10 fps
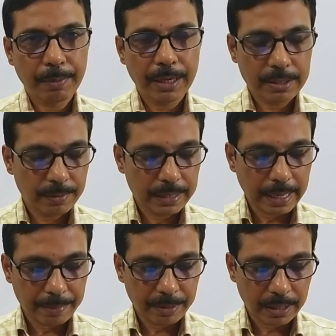Privilege means
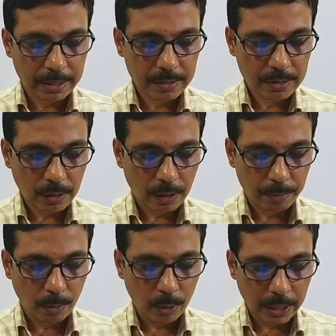advantage
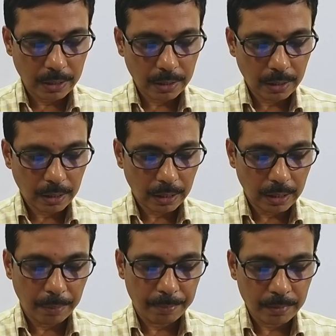of boarding
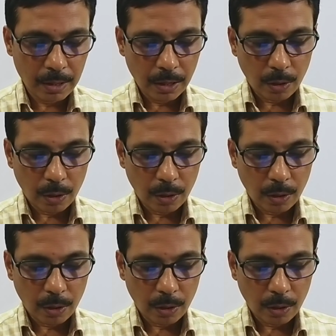him